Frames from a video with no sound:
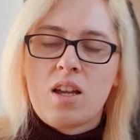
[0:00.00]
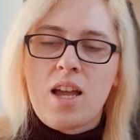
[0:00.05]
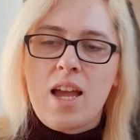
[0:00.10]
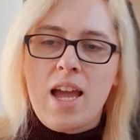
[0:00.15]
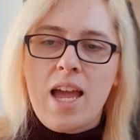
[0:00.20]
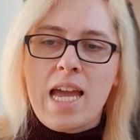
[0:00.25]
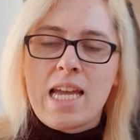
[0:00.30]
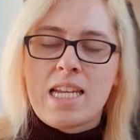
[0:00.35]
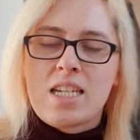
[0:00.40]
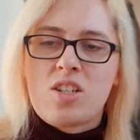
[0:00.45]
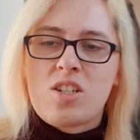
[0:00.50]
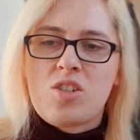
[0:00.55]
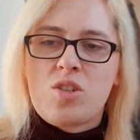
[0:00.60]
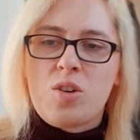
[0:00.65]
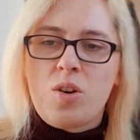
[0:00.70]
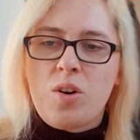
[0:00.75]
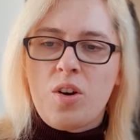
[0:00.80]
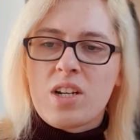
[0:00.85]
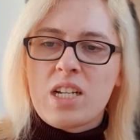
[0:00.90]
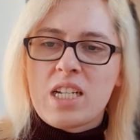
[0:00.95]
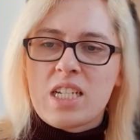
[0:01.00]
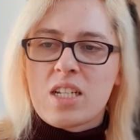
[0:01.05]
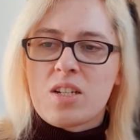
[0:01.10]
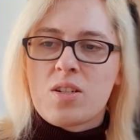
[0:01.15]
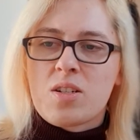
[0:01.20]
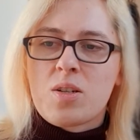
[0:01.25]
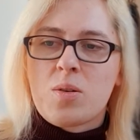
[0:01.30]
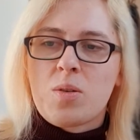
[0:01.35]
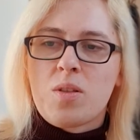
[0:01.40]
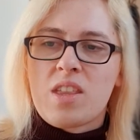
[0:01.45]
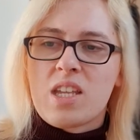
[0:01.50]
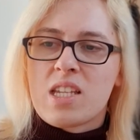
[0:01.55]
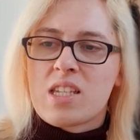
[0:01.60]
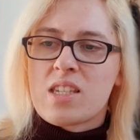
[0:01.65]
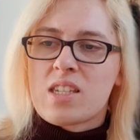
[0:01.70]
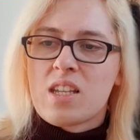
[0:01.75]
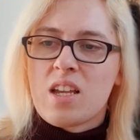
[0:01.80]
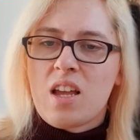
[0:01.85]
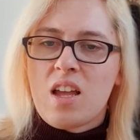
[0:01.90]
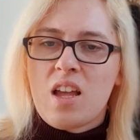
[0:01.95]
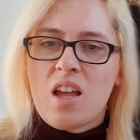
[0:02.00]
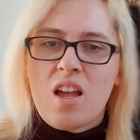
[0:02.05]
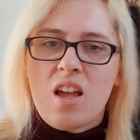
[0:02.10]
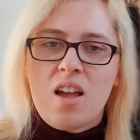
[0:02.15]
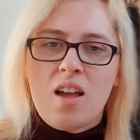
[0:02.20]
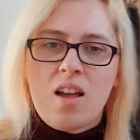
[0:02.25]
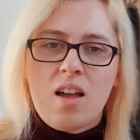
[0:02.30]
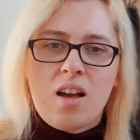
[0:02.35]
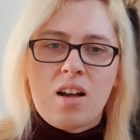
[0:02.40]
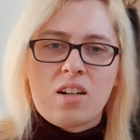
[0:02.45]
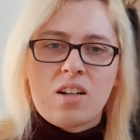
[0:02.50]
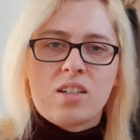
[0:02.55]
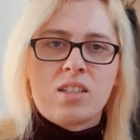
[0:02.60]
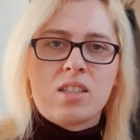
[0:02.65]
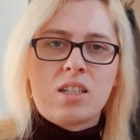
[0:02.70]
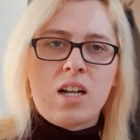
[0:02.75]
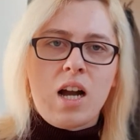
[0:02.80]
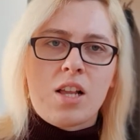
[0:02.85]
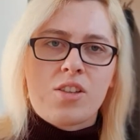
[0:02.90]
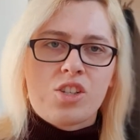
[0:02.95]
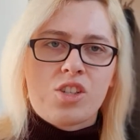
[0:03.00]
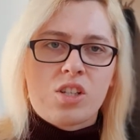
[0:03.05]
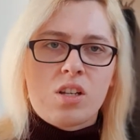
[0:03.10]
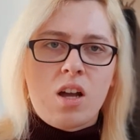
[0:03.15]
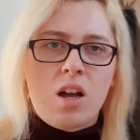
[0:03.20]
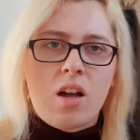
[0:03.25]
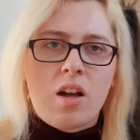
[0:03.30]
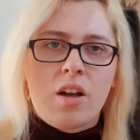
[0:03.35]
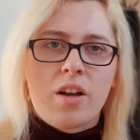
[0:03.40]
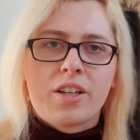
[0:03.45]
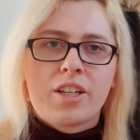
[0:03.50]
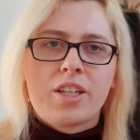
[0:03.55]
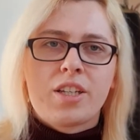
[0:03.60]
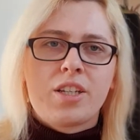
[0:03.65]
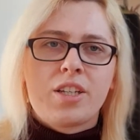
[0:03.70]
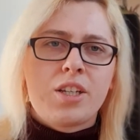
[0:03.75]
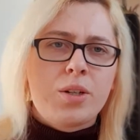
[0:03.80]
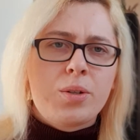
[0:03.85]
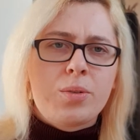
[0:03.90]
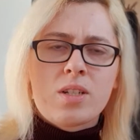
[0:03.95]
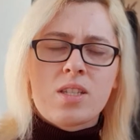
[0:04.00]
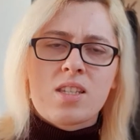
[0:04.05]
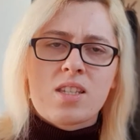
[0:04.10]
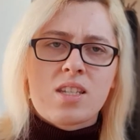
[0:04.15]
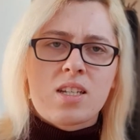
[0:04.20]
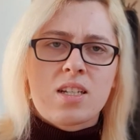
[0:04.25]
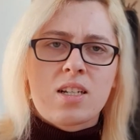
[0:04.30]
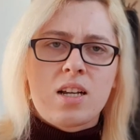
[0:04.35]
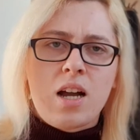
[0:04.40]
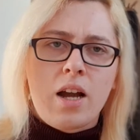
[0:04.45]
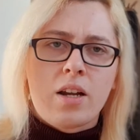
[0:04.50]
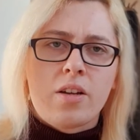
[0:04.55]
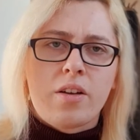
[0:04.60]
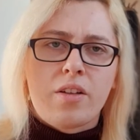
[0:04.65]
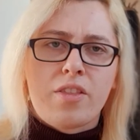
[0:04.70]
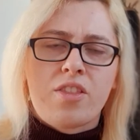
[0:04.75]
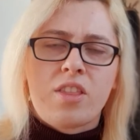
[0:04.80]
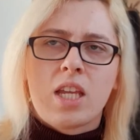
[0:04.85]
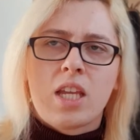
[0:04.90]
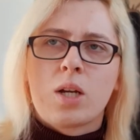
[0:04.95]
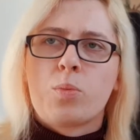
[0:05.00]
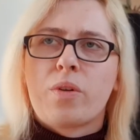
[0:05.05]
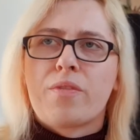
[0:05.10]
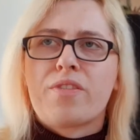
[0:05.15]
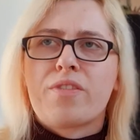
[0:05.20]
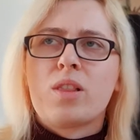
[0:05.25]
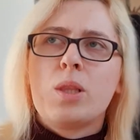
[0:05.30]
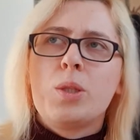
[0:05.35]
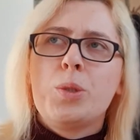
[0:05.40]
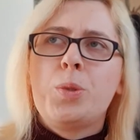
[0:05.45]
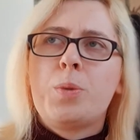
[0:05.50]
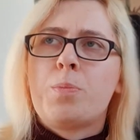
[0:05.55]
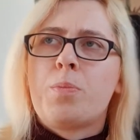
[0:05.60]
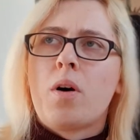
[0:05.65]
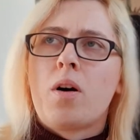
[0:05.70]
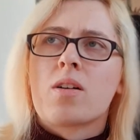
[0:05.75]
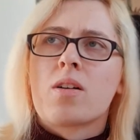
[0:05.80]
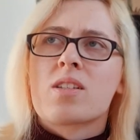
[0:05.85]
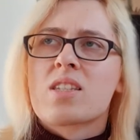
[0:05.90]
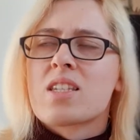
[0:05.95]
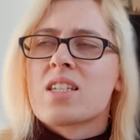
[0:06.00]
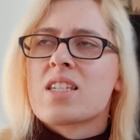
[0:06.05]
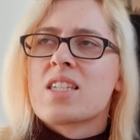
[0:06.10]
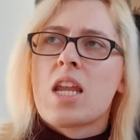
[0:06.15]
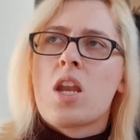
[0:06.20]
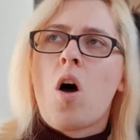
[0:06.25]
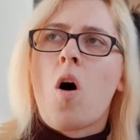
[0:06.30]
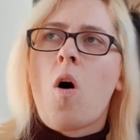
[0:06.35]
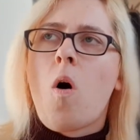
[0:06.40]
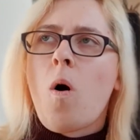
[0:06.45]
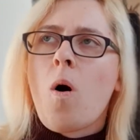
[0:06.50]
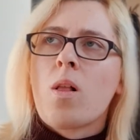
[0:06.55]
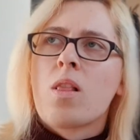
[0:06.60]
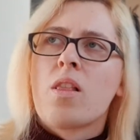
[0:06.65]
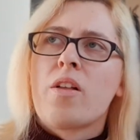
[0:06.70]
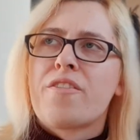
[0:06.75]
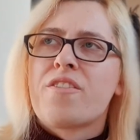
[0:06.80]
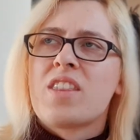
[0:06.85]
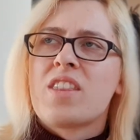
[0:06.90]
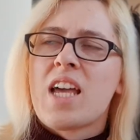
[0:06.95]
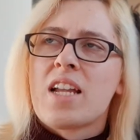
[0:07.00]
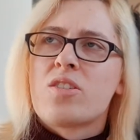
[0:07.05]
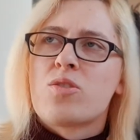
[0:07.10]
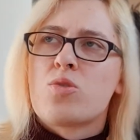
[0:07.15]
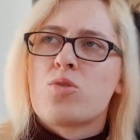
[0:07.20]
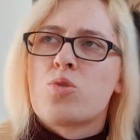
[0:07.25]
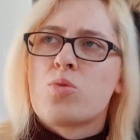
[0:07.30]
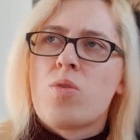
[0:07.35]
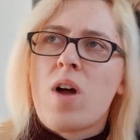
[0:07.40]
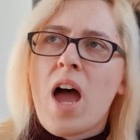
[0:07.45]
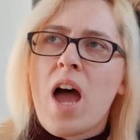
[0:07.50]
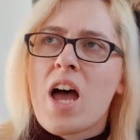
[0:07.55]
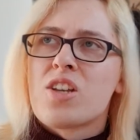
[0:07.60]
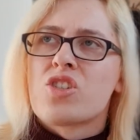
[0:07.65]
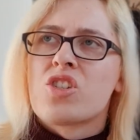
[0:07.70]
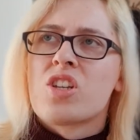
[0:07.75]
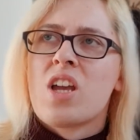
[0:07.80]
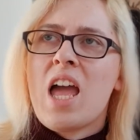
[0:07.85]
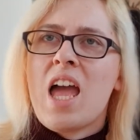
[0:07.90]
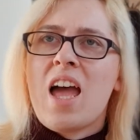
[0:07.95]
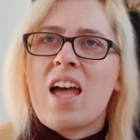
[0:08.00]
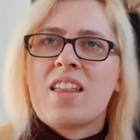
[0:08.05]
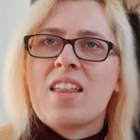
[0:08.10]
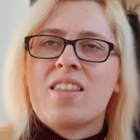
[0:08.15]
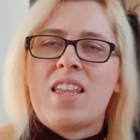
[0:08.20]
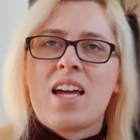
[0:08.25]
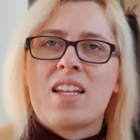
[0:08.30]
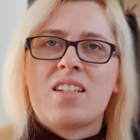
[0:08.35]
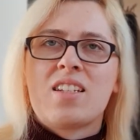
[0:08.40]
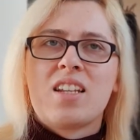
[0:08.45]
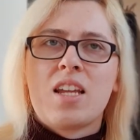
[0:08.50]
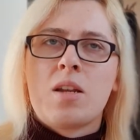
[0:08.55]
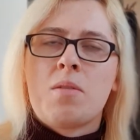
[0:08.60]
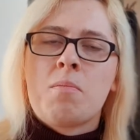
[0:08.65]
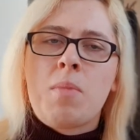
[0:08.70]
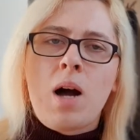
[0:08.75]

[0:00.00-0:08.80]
and turn it into this gacha currency kind of thing with loot boxes and all of that trash that, in my